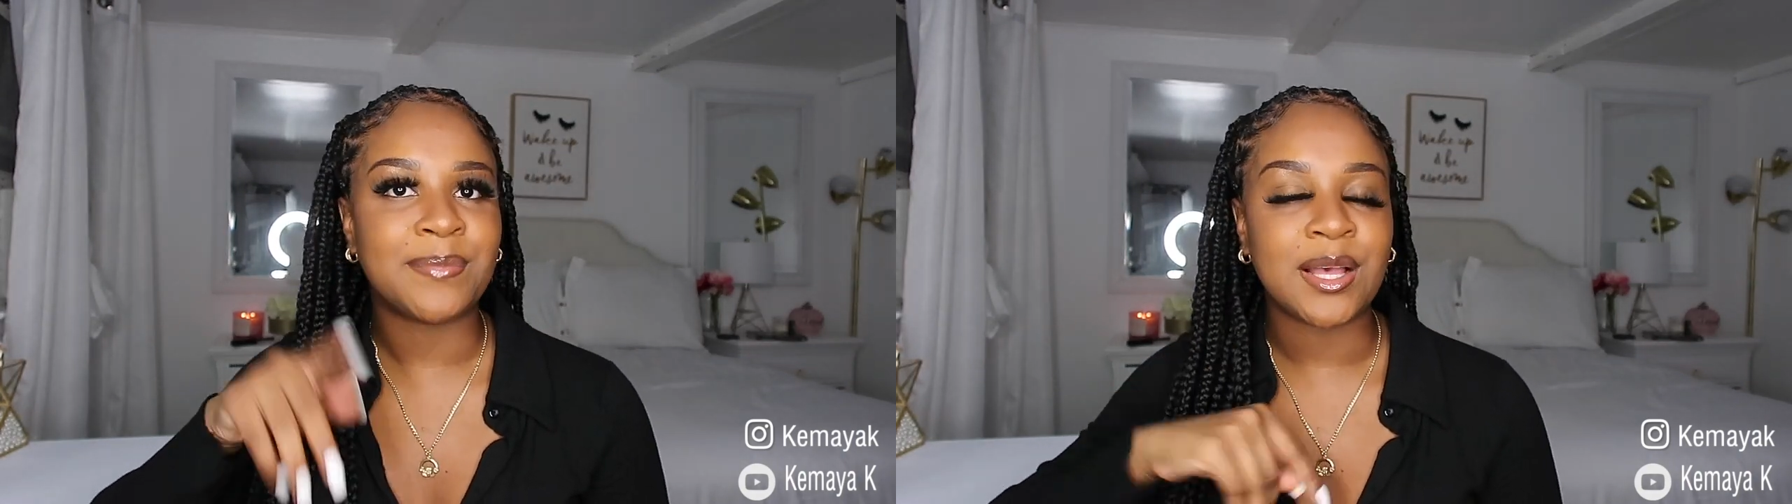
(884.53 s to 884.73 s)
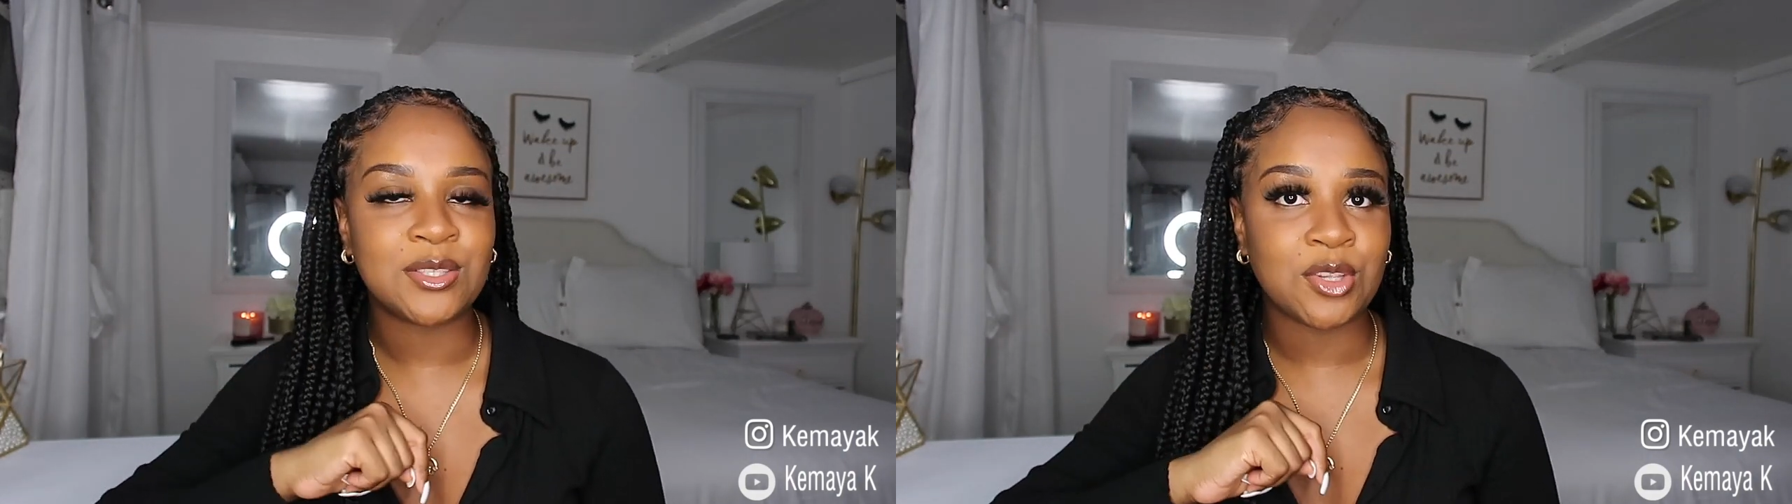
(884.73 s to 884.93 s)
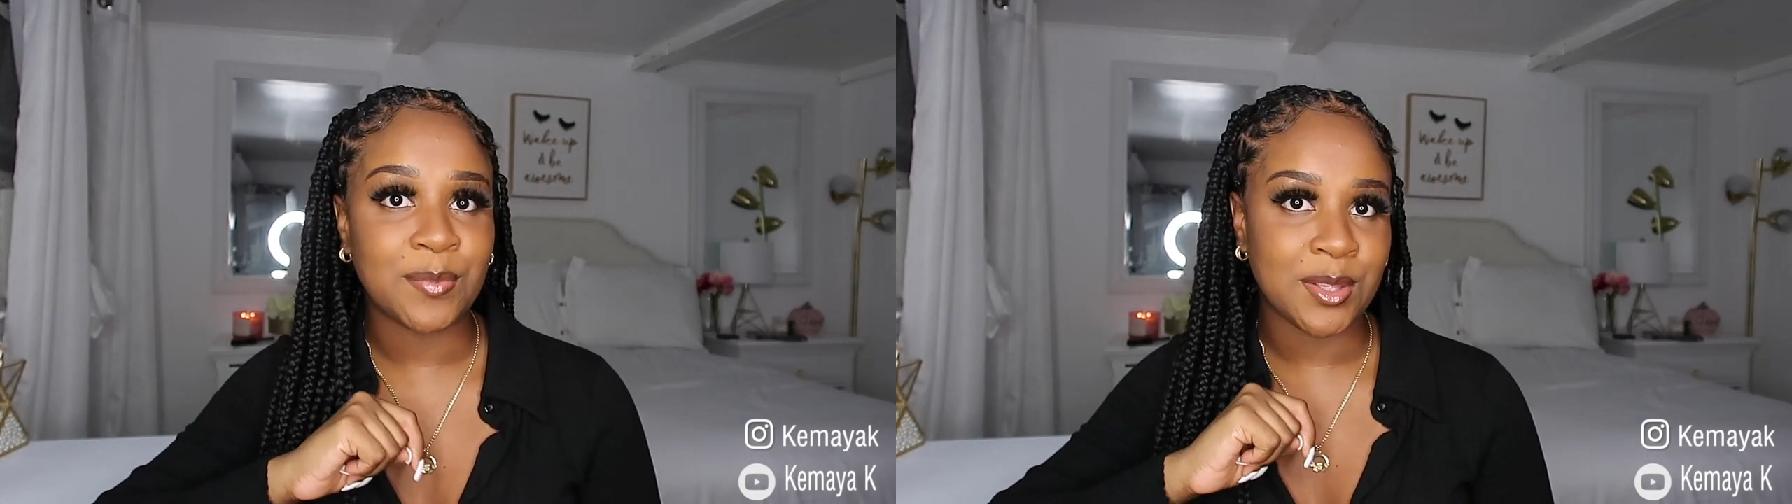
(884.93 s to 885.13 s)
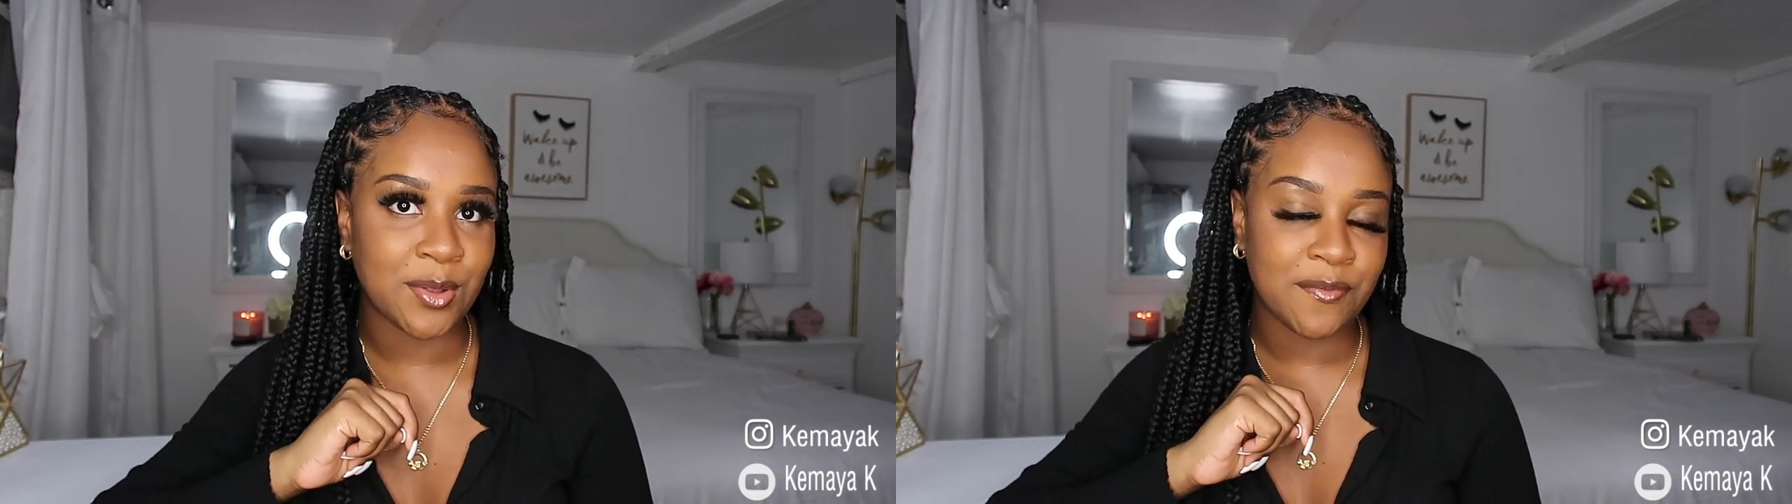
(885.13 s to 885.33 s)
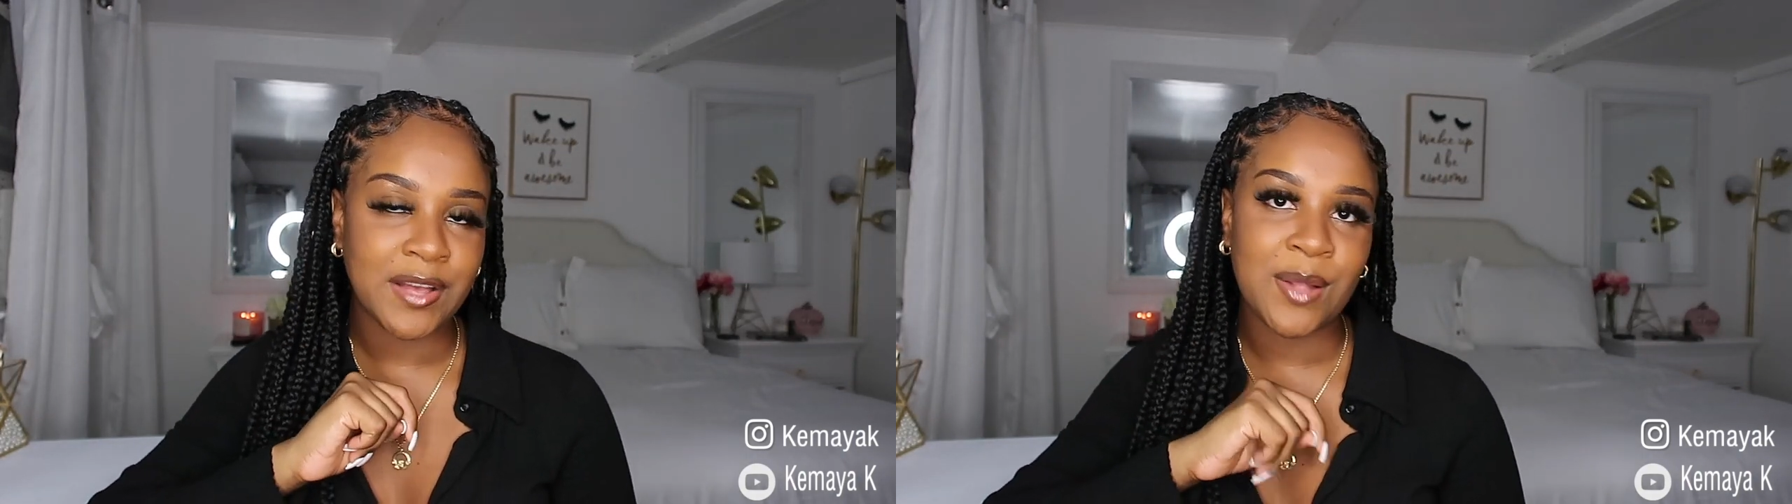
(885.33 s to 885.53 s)
bell so you'll be
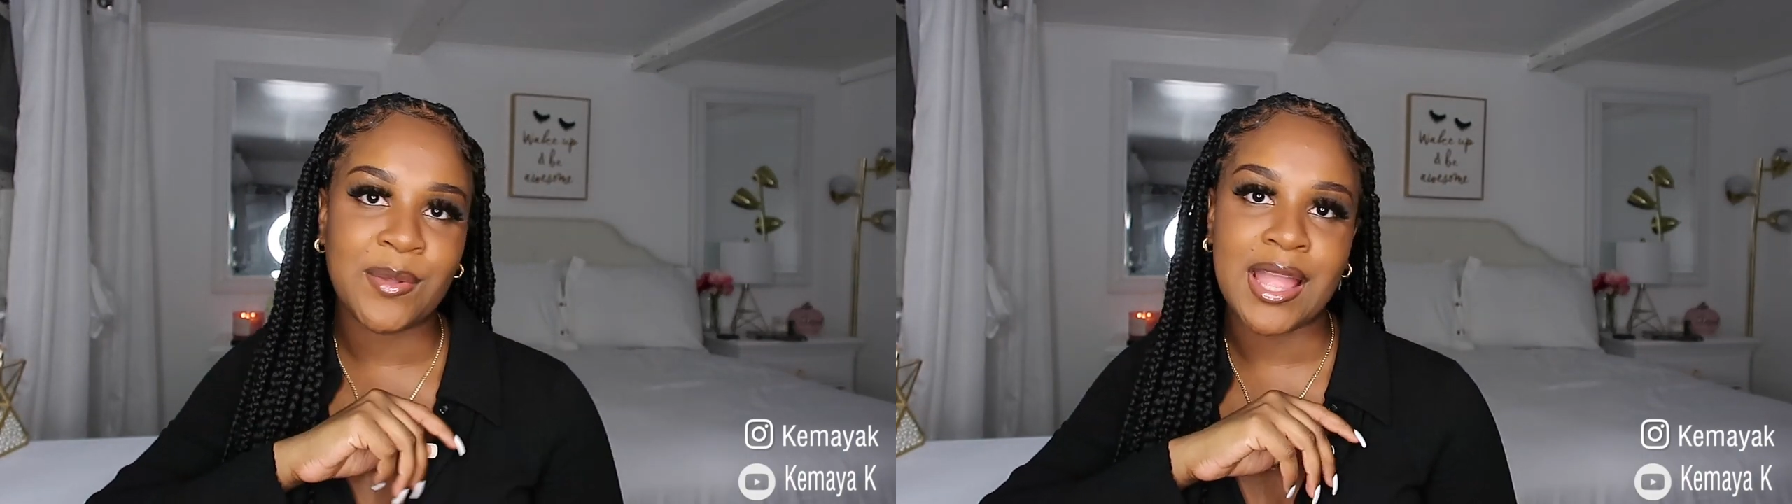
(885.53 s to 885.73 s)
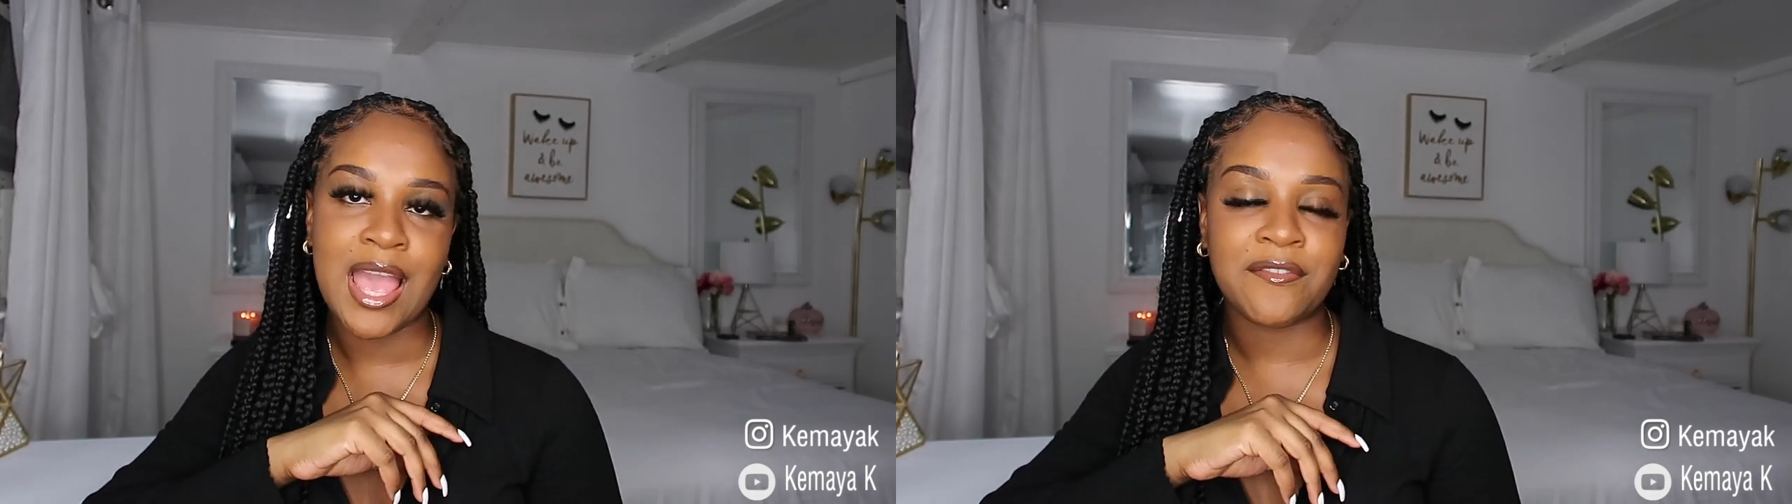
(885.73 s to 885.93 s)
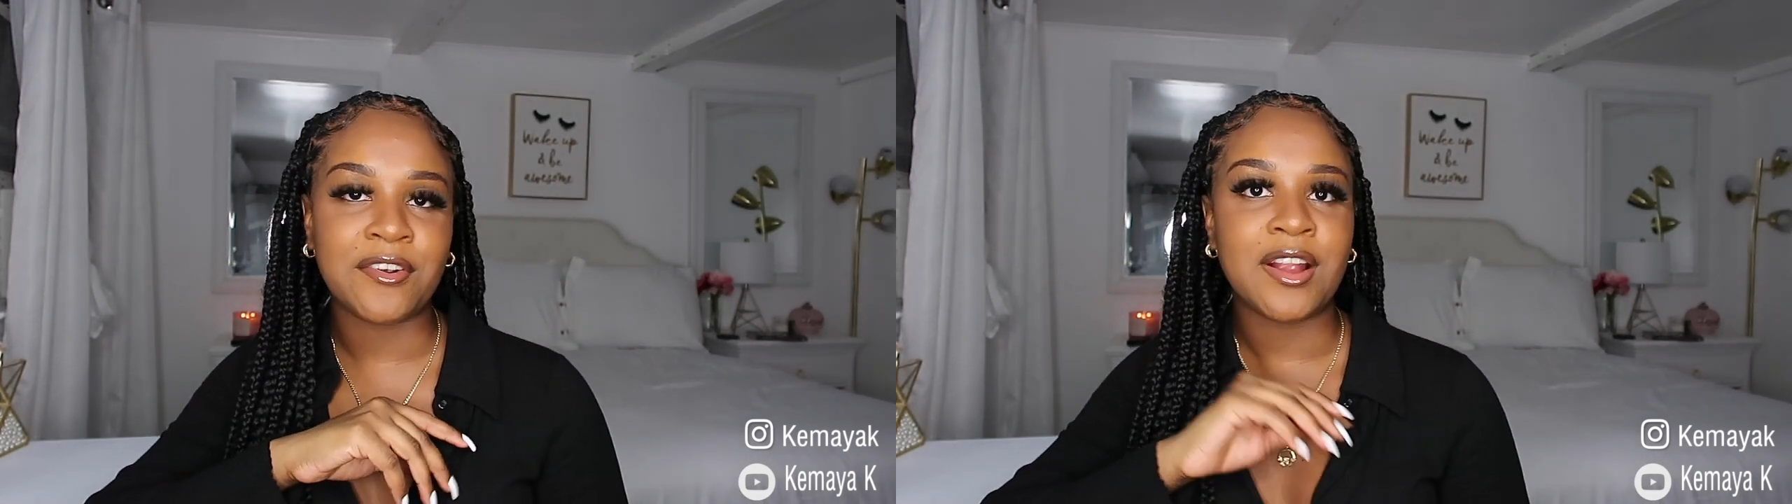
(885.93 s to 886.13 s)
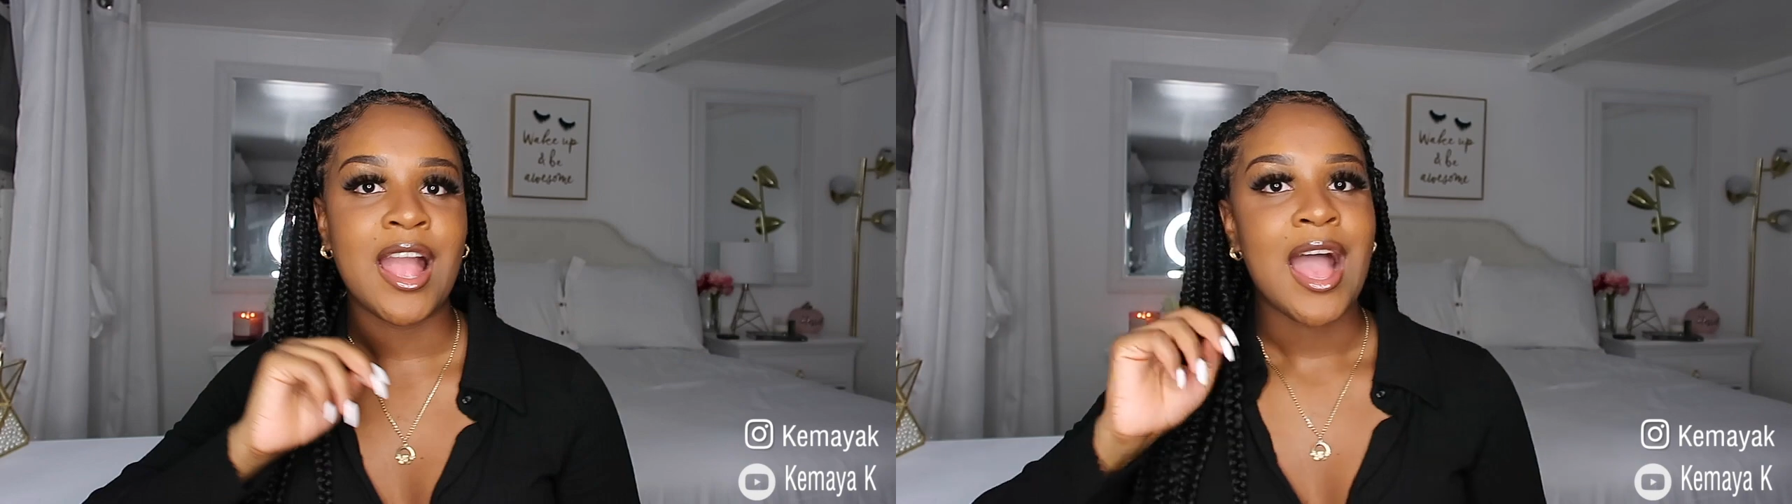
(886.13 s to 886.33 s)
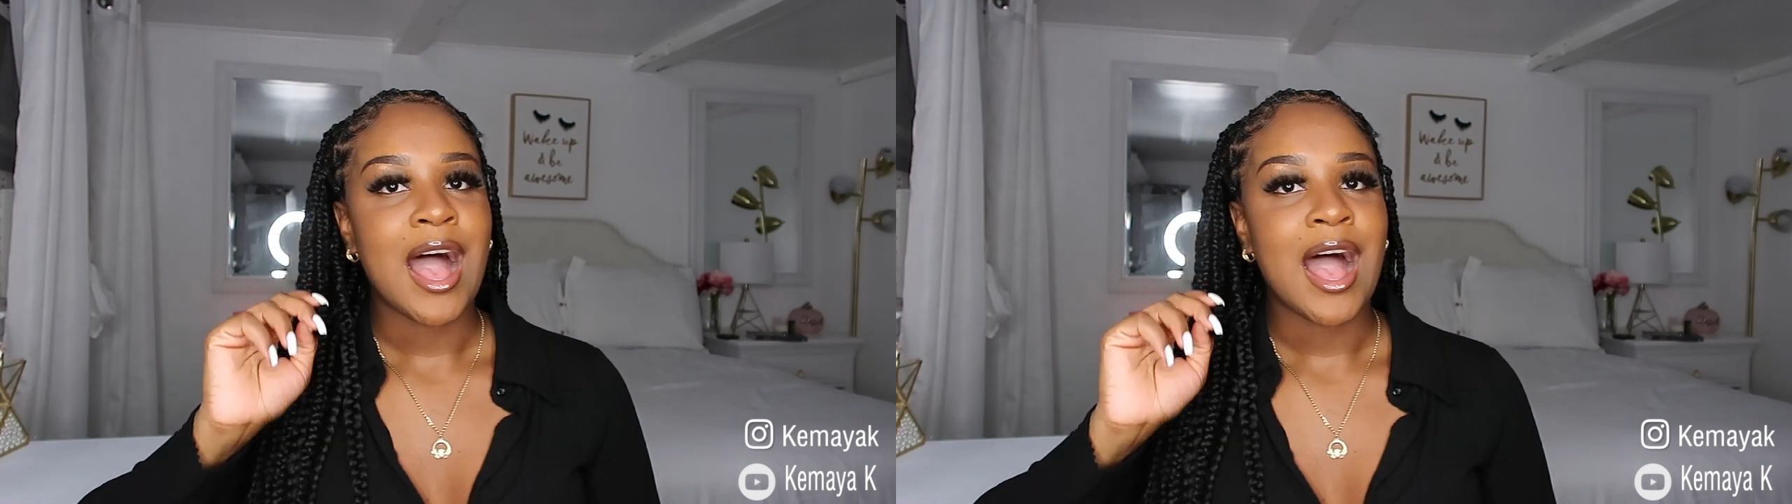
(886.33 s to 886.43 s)
notified whenever